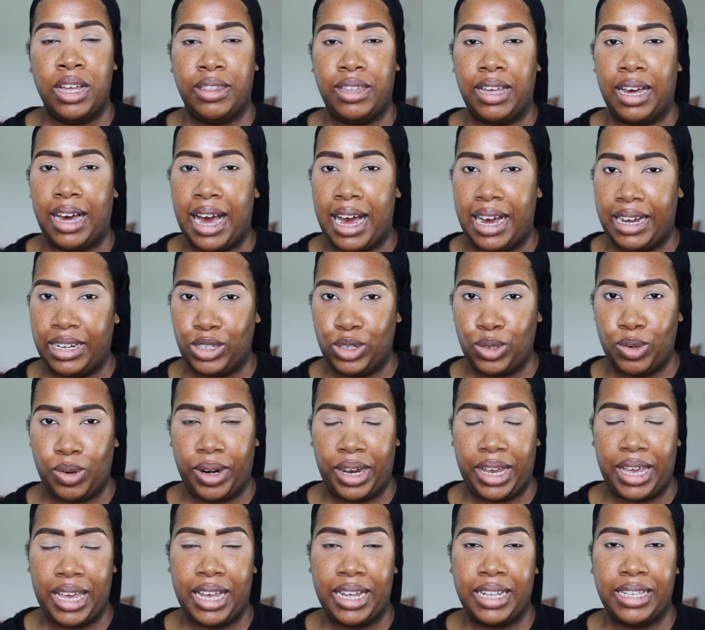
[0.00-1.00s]
the
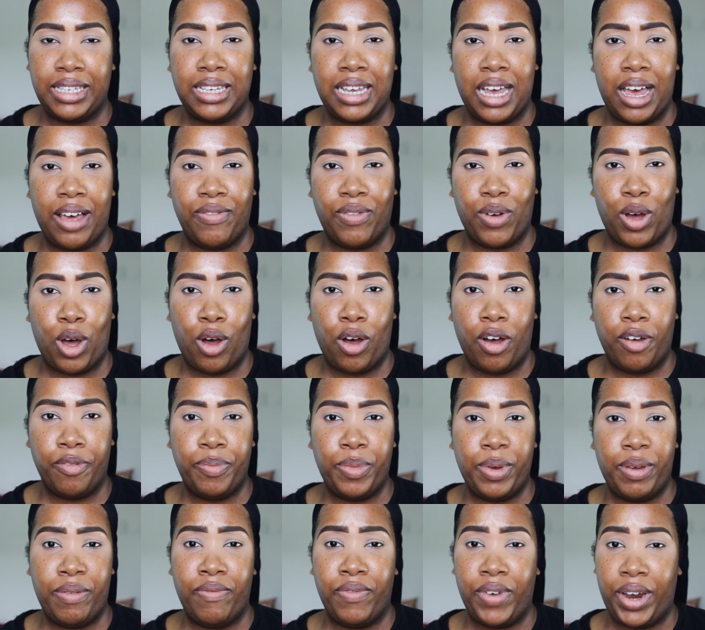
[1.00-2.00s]
contour kits, have all
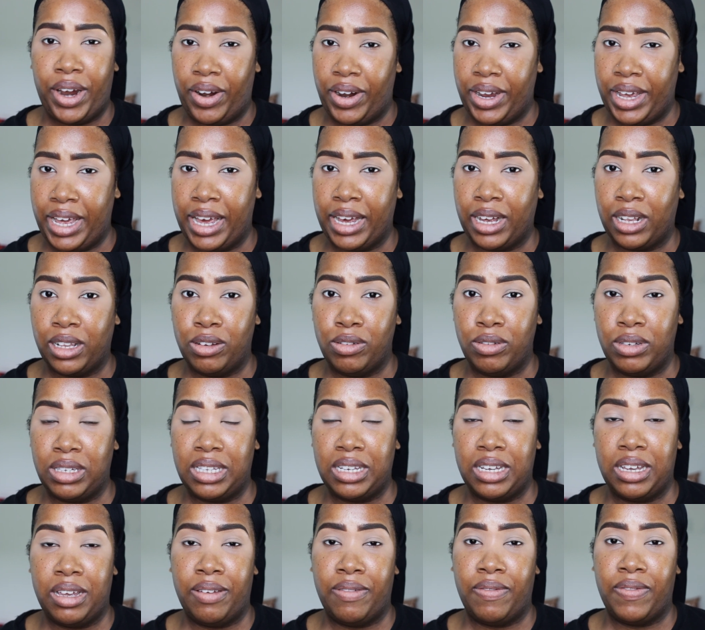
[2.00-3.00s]
been very
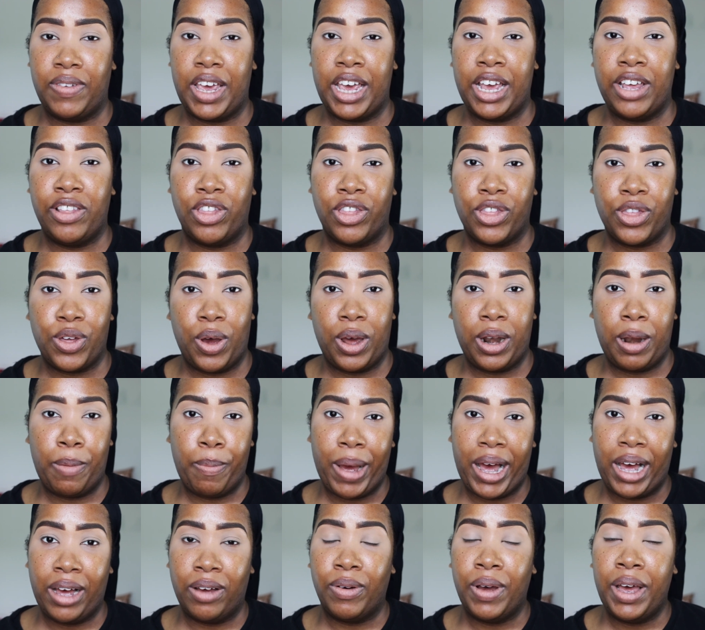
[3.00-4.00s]
inclusive and thought
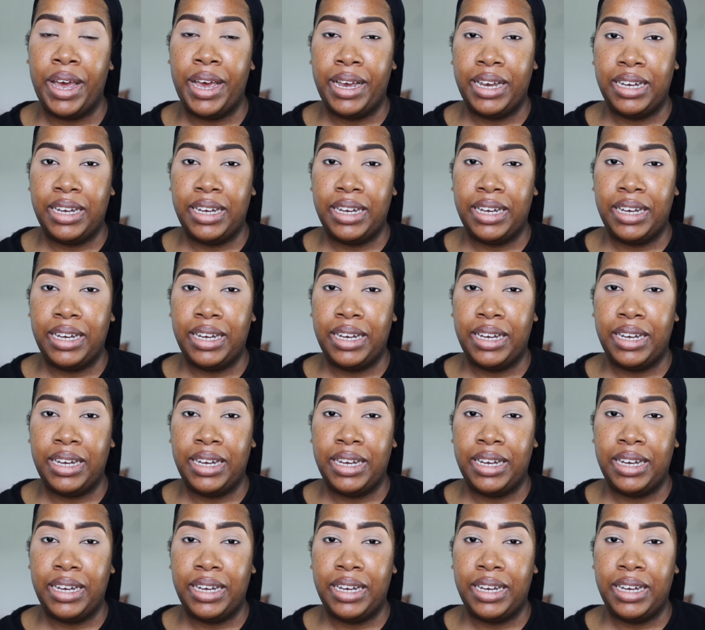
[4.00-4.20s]
about